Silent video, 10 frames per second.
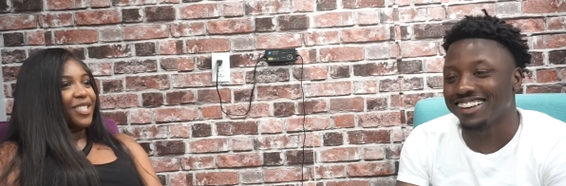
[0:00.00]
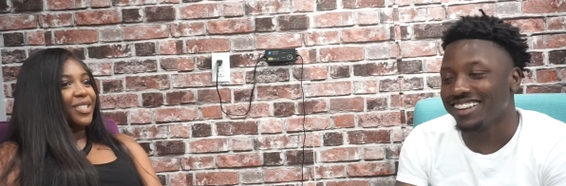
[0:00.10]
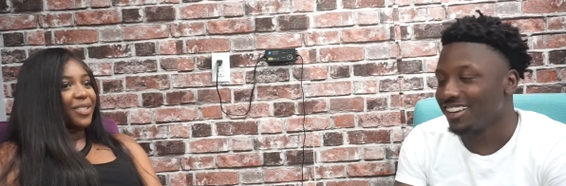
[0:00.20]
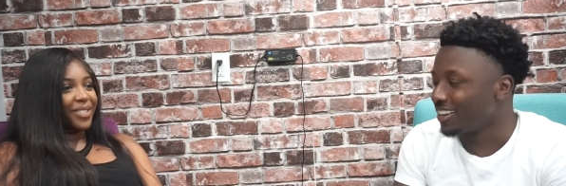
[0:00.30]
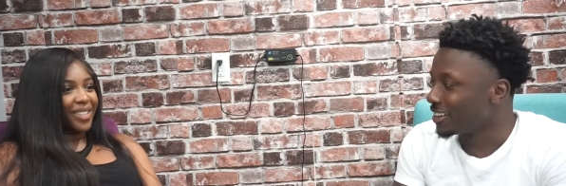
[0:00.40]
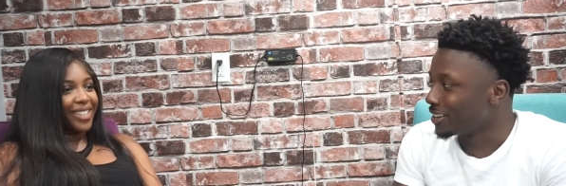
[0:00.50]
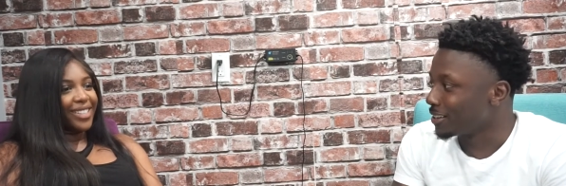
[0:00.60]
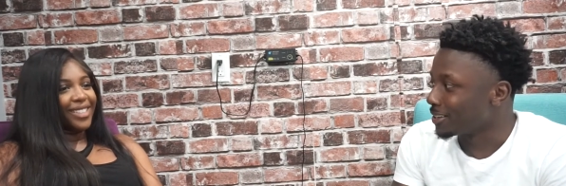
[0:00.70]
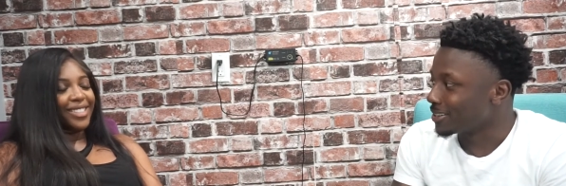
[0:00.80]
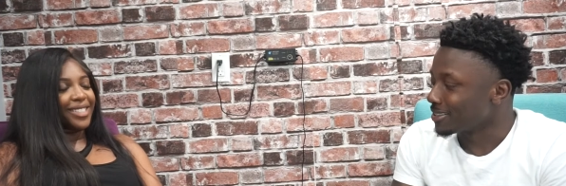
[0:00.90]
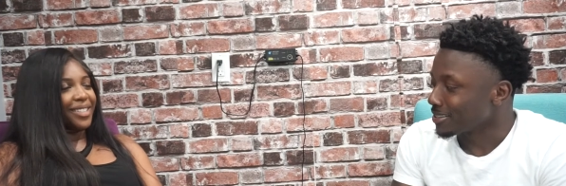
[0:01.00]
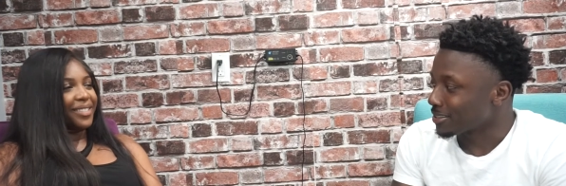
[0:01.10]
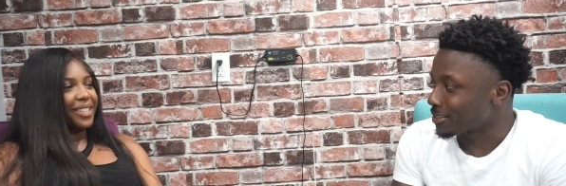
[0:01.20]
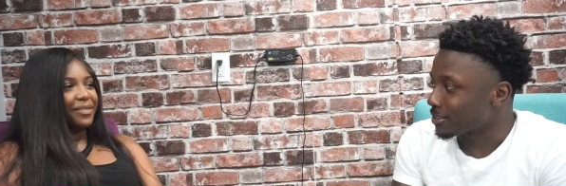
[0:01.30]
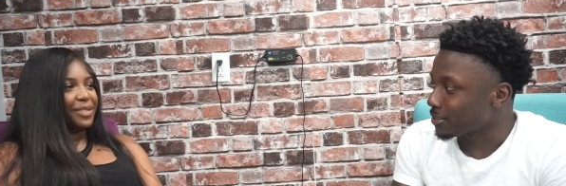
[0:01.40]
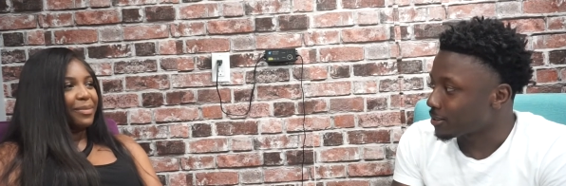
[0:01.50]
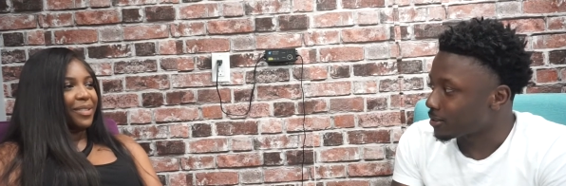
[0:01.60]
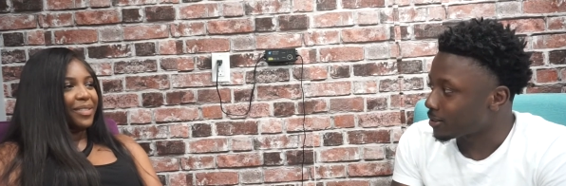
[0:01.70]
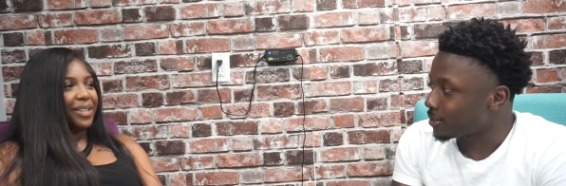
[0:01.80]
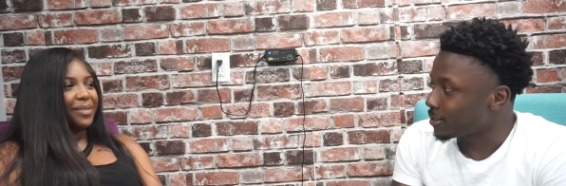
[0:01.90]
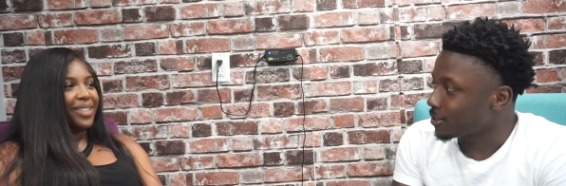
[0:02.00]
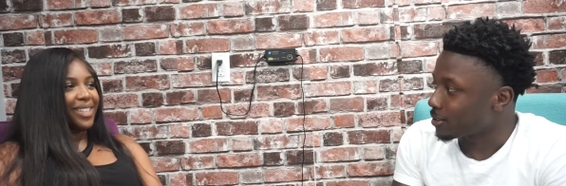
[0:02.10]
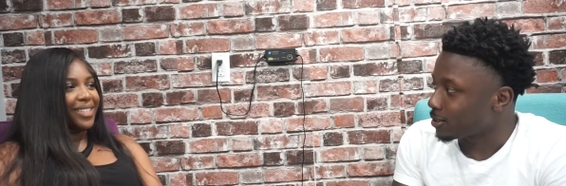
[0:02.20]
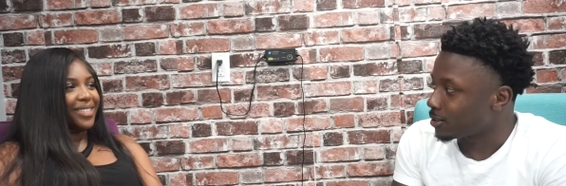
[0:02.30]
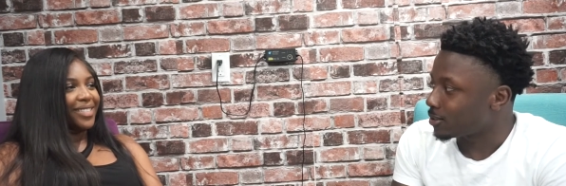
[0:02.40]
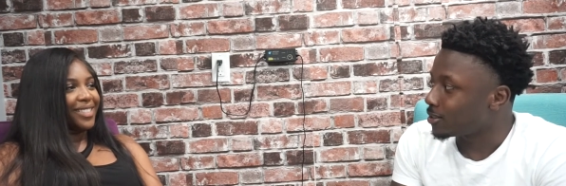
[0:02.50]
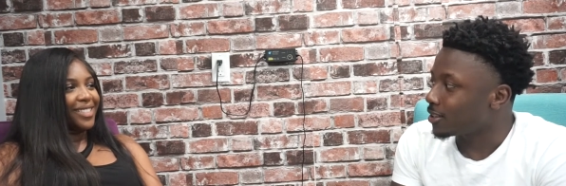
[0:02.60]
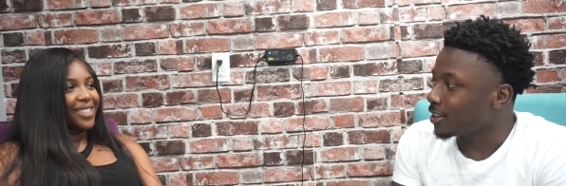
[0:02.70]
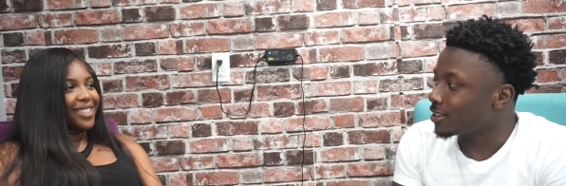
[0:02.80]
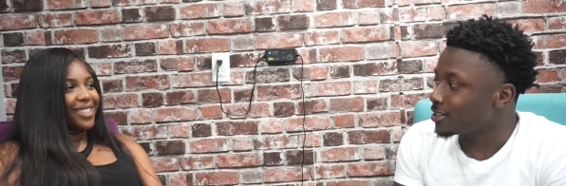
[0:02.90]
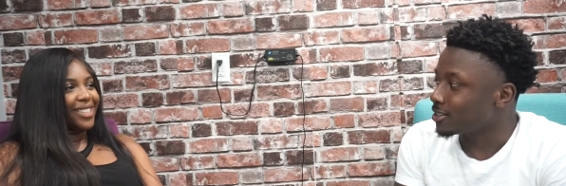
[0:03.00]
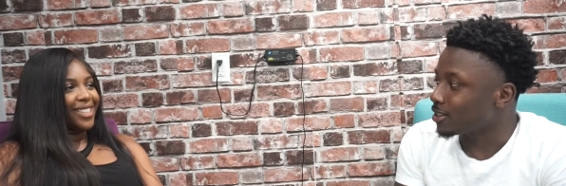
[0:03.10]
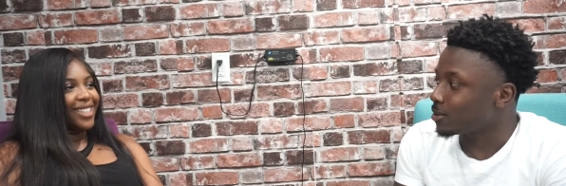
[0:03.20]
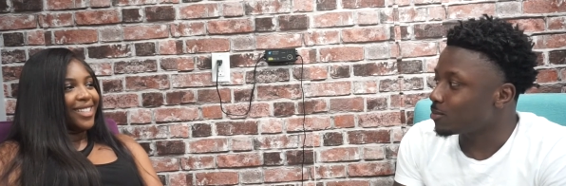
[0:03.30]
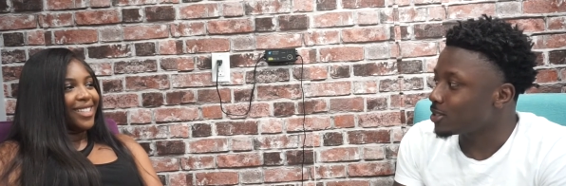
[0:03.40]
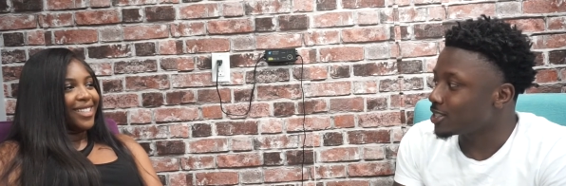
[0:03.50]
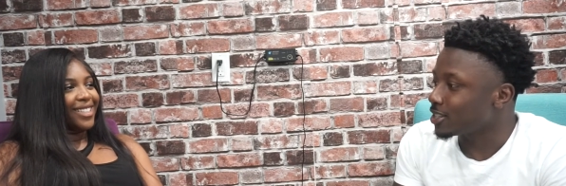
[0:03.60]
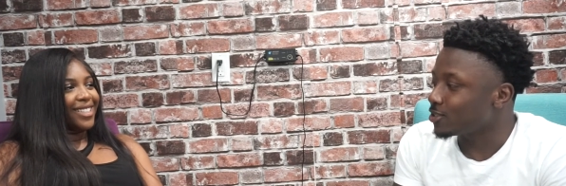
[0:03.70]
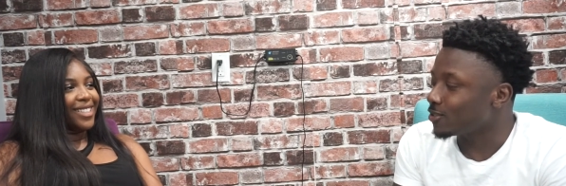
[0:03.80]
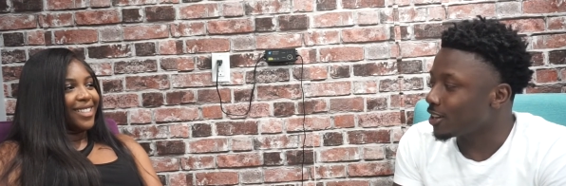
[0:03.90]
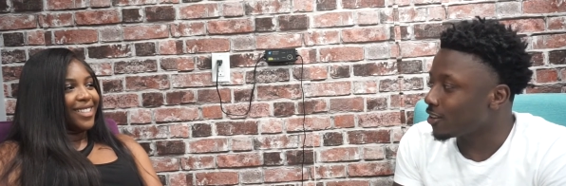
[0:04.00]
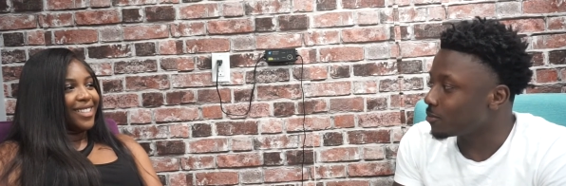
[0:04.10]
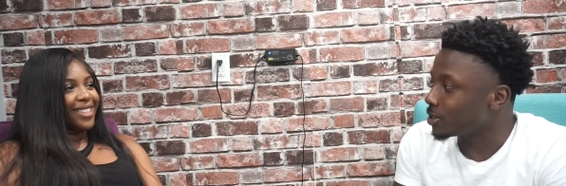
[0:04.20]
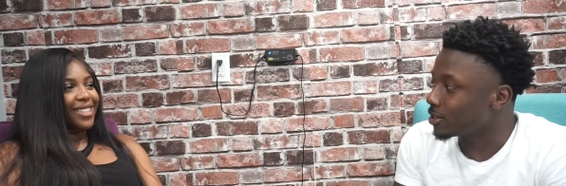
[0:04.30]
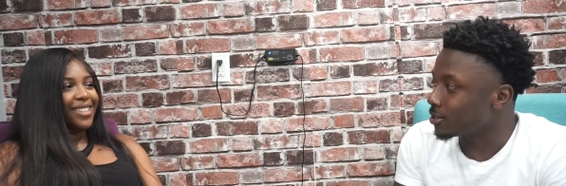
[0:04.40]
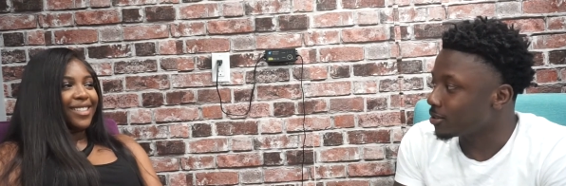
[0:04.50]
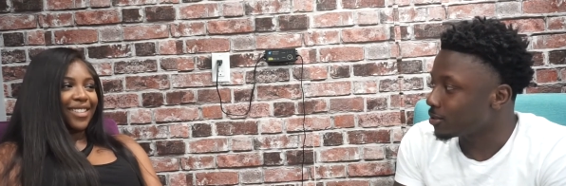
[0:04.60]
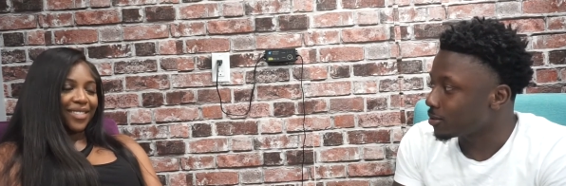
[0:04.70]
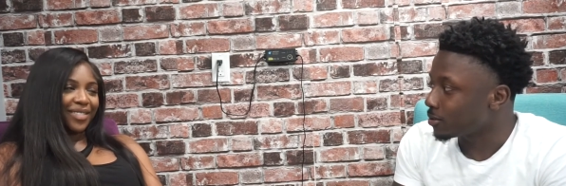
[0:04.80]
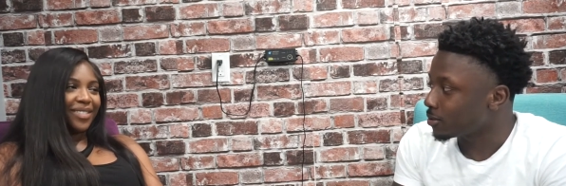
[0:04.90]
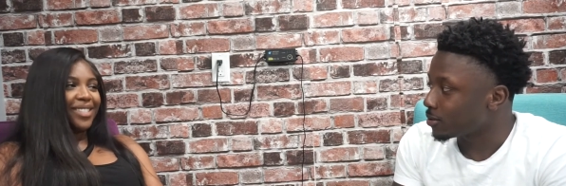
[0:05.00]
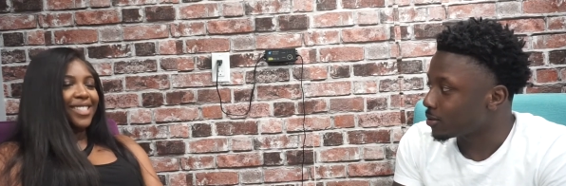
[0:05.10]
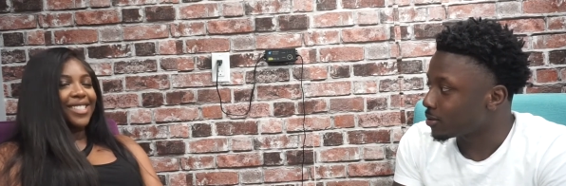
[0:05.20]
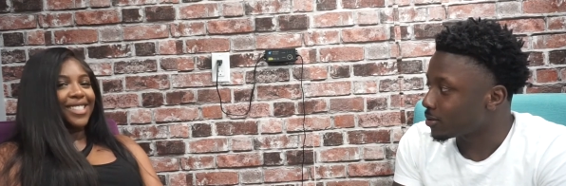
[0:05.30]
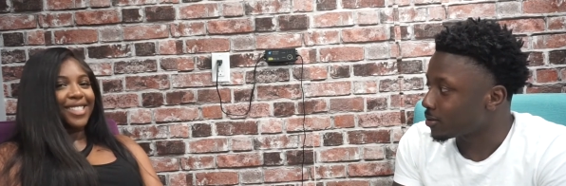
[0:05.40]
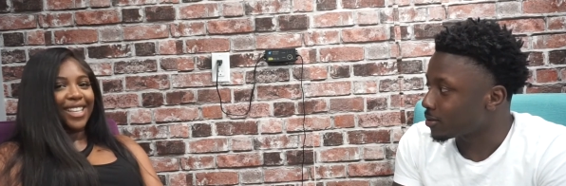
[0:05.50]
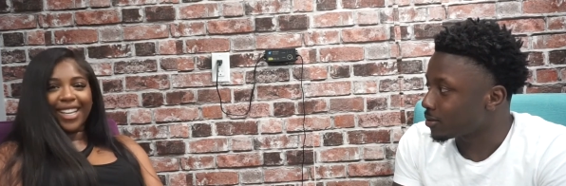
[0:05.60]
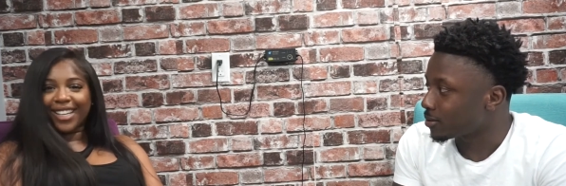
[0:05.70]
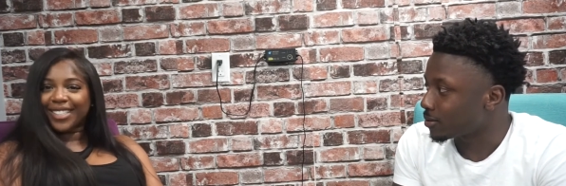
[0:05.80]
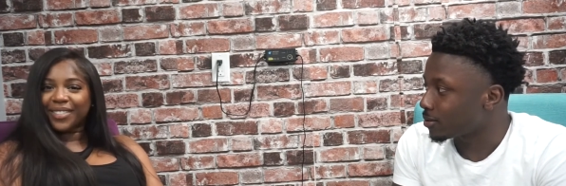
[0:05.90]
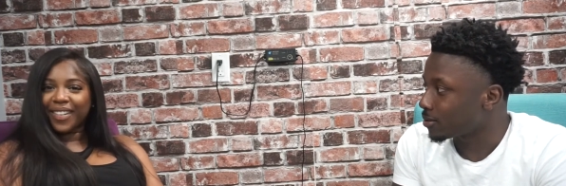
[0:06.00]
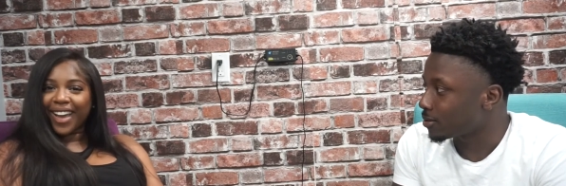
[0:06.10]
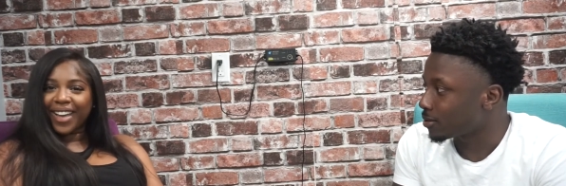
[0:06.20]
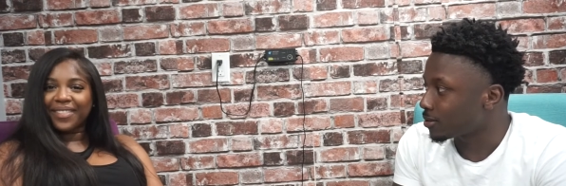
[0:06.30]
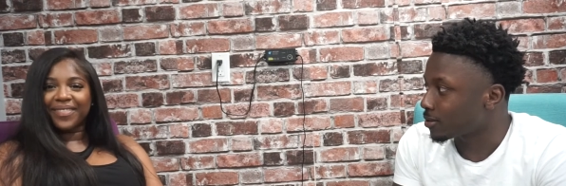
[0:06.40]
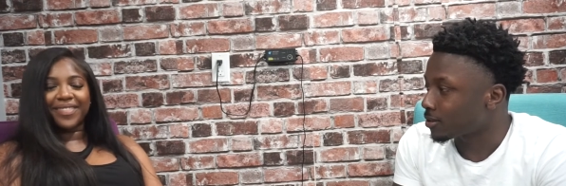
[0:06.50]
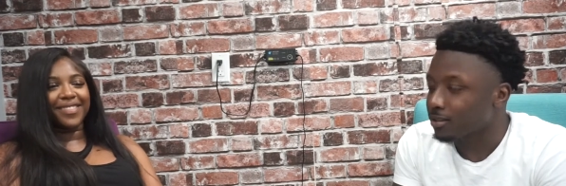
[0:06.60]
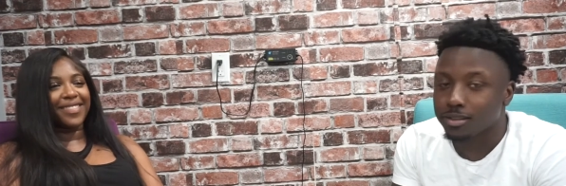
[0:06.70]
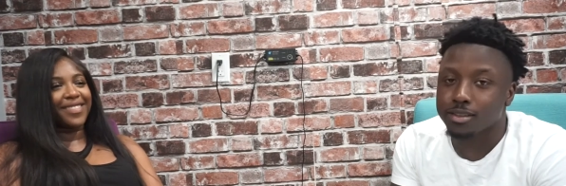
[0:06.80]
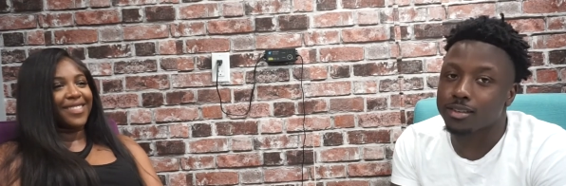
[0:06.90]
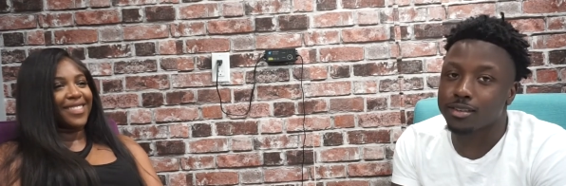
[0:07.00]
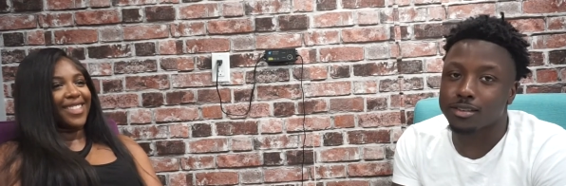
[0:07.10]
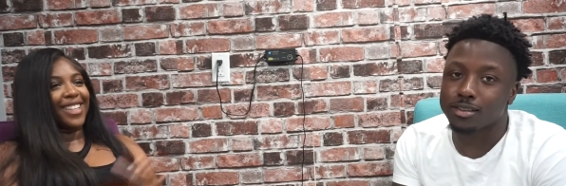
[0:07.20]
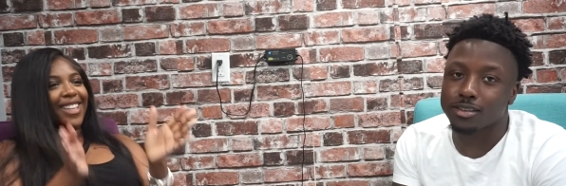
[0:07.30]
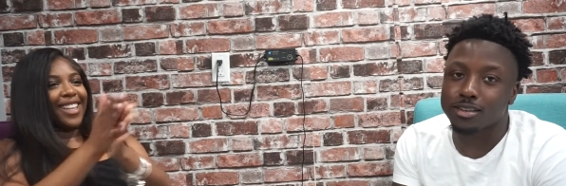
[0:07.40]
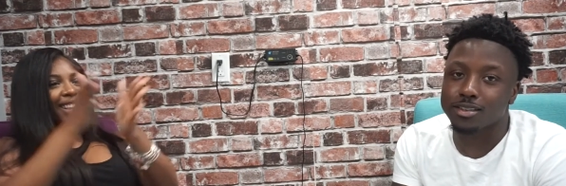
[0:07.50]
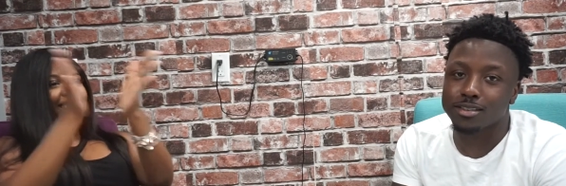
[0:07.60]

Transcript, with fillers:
Speaker 1: for sure. So it was perfect. It worked out.
Speaker 2: Thanks. I appreciate you having
Speaker 1: me. Of course. And it's a wrap. hey!